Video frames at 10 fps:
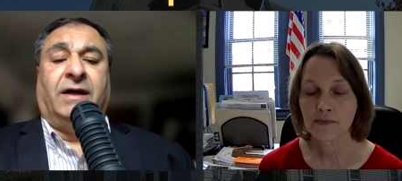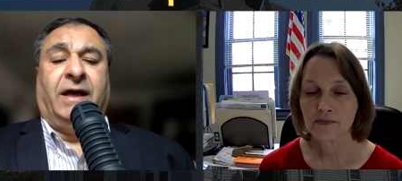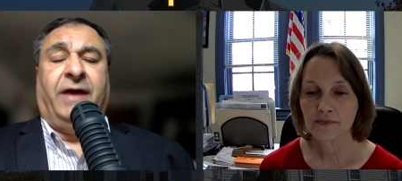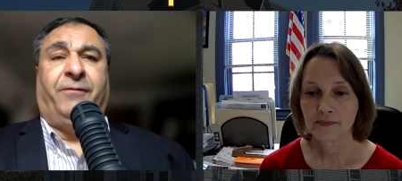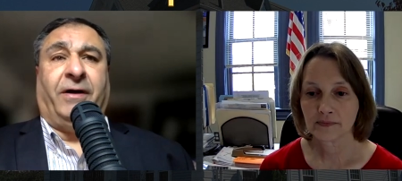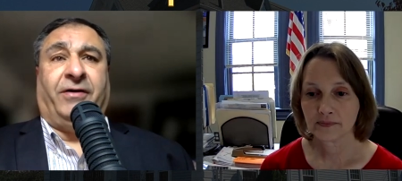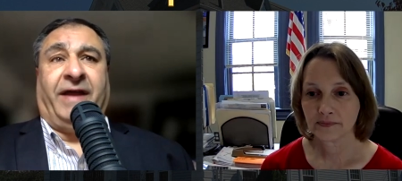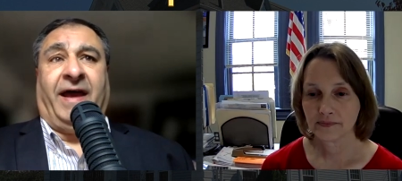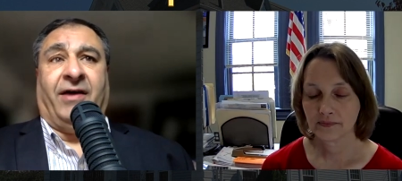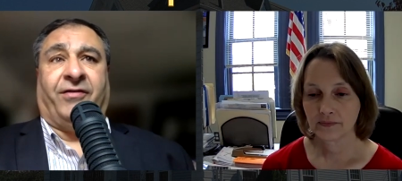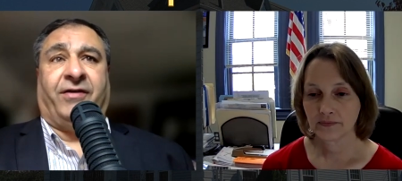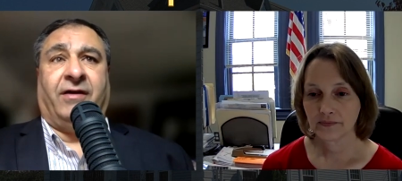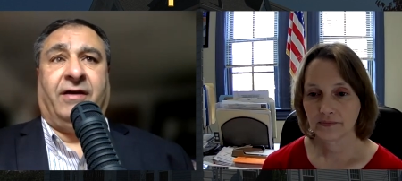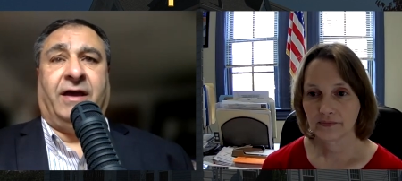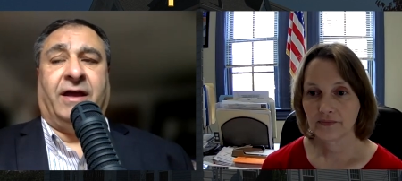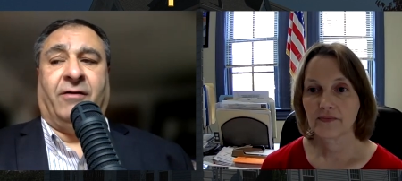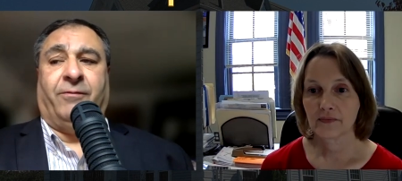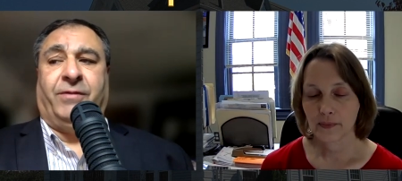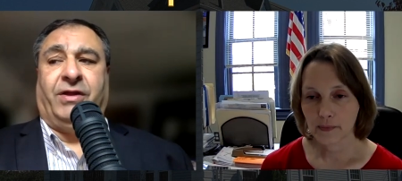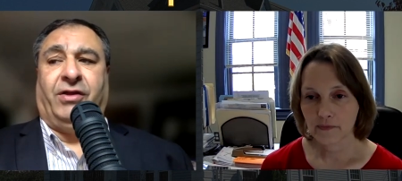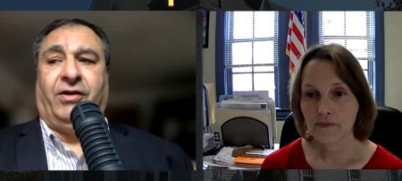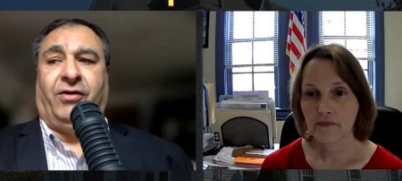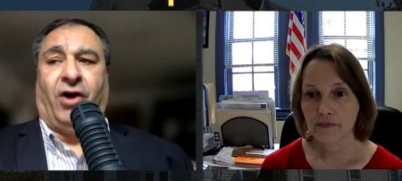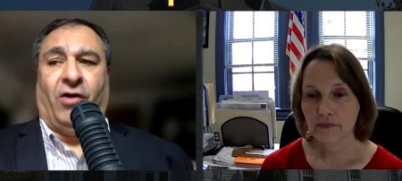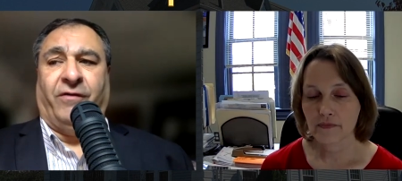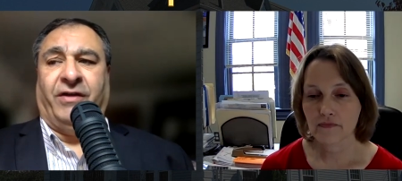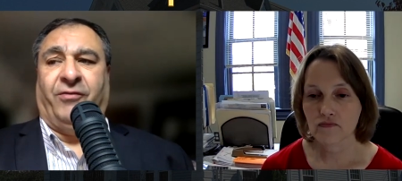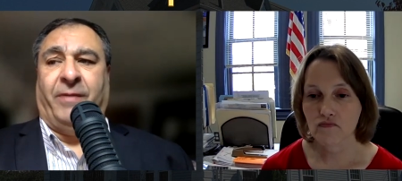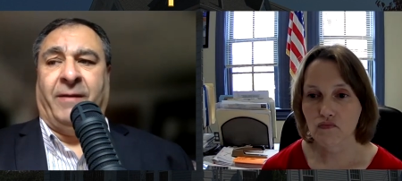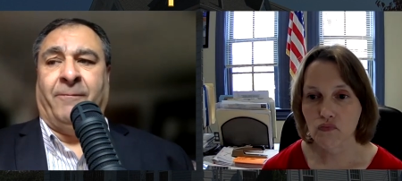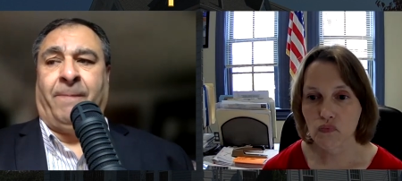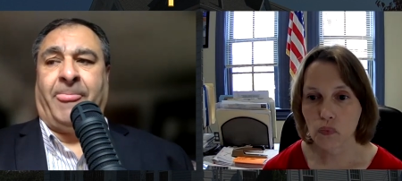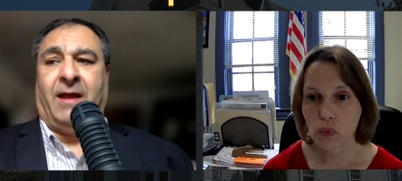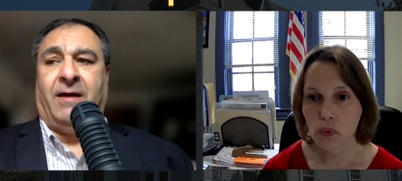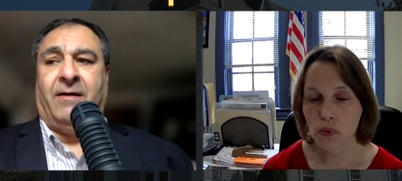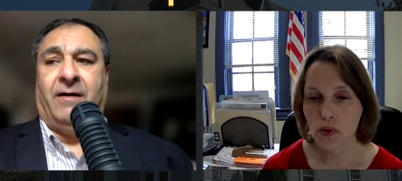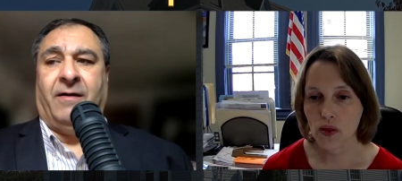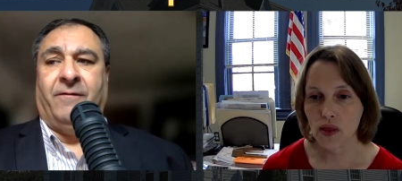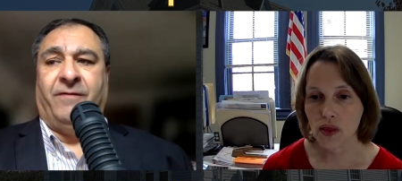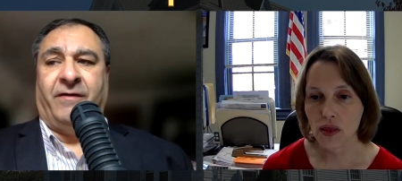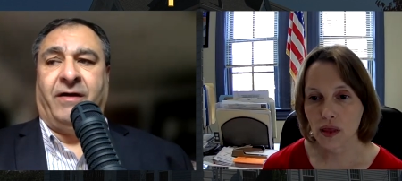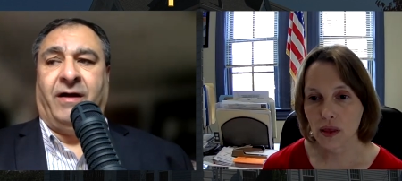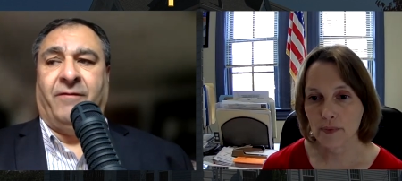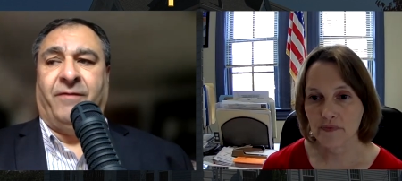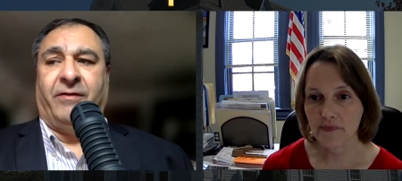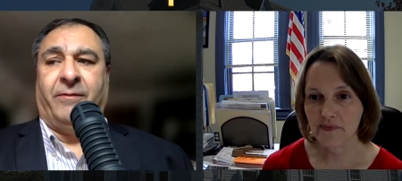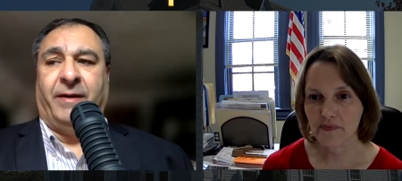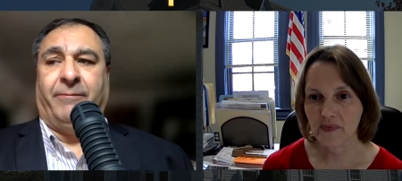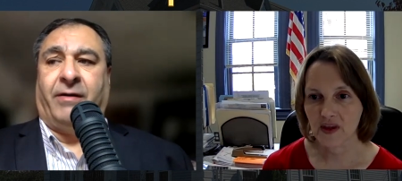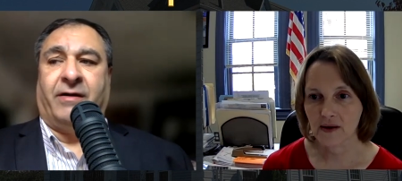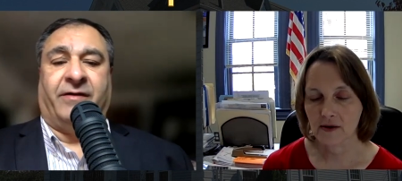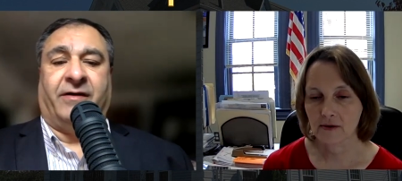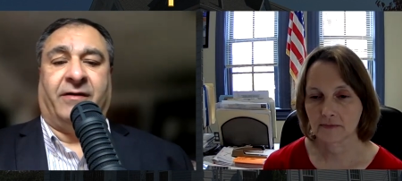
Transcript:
Speaker 1: If I could ask, you know, COVID has been very a very big part of our